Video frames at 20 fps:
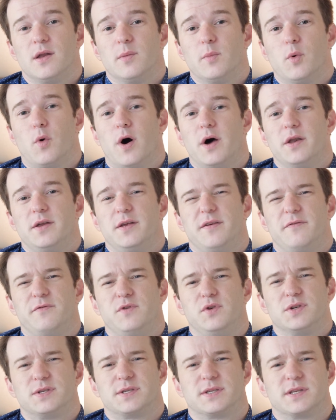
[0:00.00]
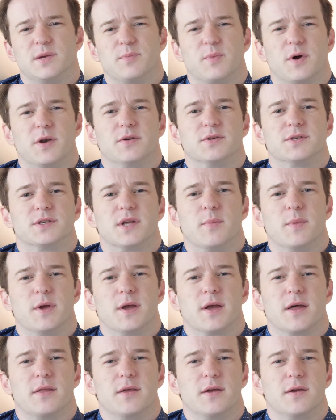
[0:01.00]
Number one, if you just sleep on your
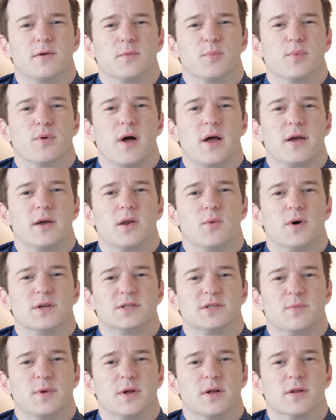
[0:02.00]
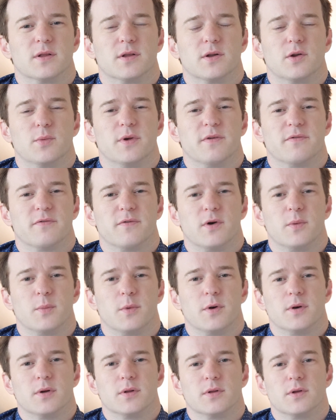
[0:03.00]
stomach, I think you're probably gonna want something a little bit
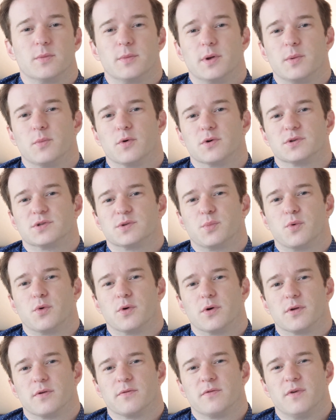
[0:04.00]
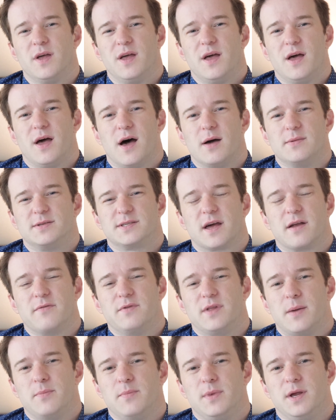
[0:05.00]
firmer, a little bit more supportive. Uh, it's kind of
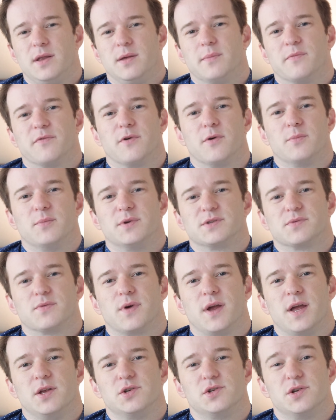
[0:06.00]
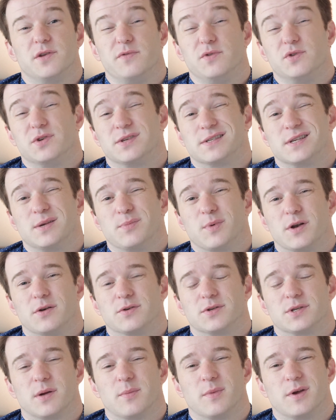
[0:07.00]
in that medium firmness range. And if you just sleep on
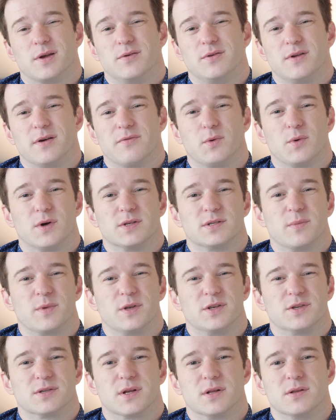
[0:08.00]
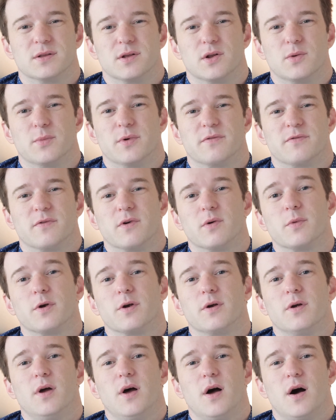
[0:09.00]
your stomach, you definitely want something just a little bit
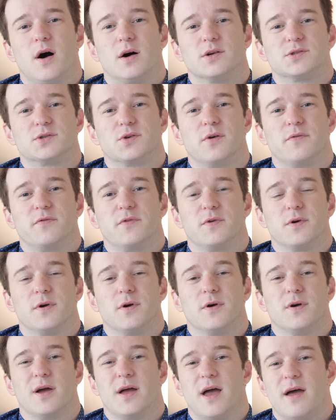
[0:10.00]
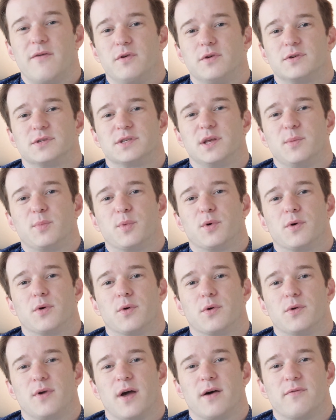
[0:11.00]
firmer. Also, if you're a heavier sleeper
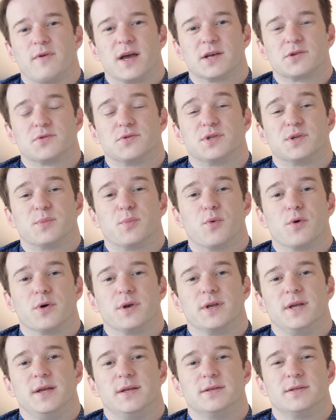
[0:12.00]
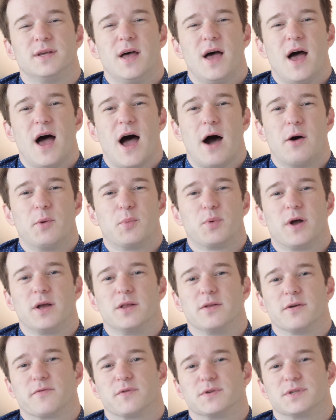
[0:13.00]
or you have extra support needs, I would
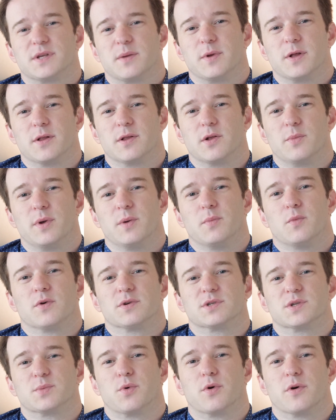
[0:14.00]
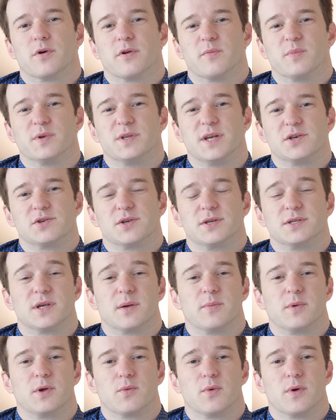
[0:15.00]
probably look for something a little bit more supportive, potentially
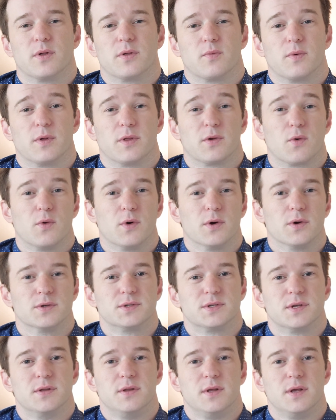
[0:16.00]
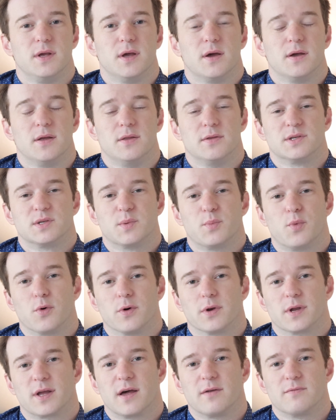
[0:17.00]
something with, with coils in the, uh, in the
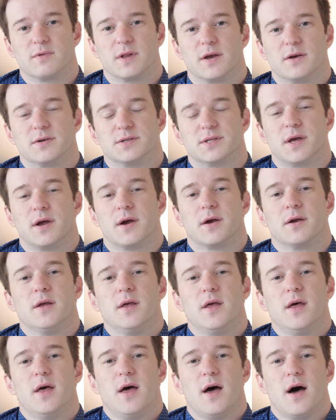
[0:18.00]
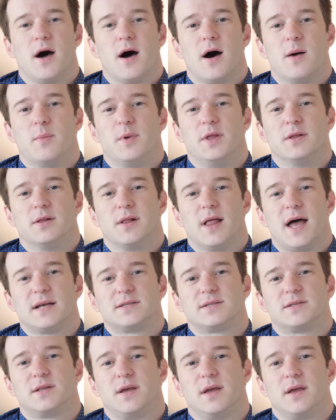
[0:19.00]
support kind of layers there. Um, and the
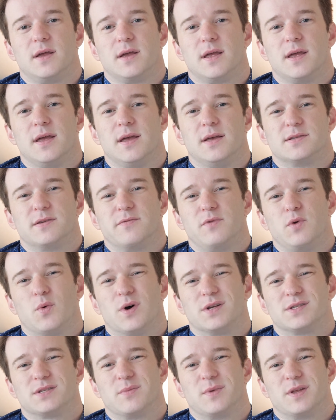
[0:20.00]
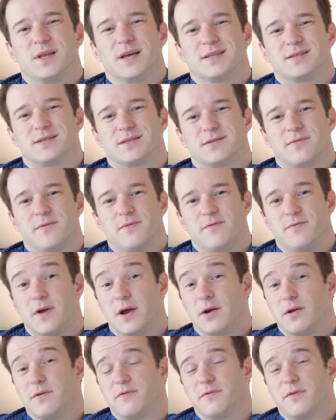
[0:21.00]
last thing is if you want something that's
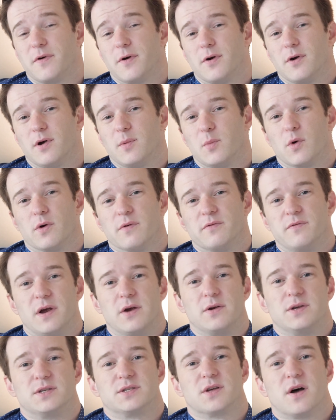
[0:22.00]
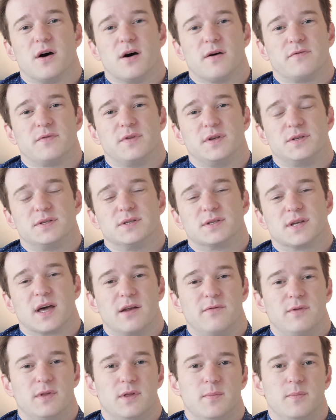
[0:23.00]
very firm or very soft, this is
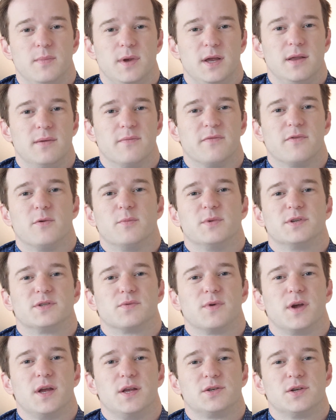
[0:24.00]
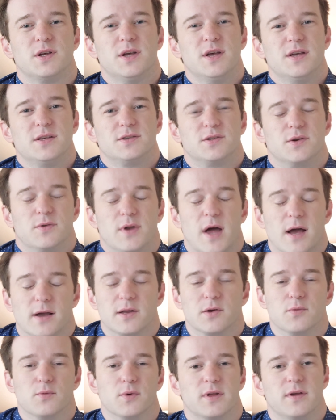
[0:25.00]
kind of in the medium firmness range. So you're not
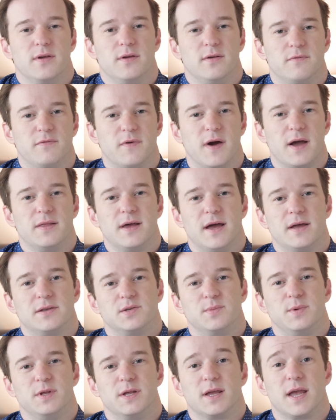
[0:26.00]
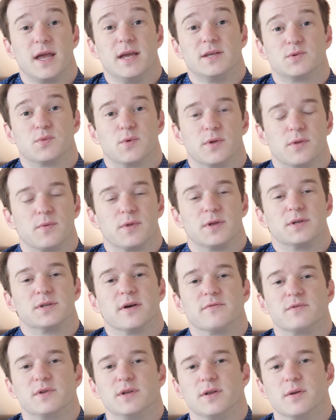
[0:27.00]
gonna really find that to be the case with, with a
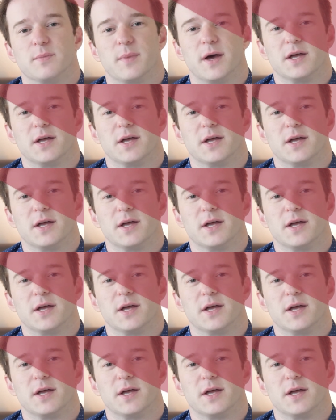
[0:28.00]
Tuft Needle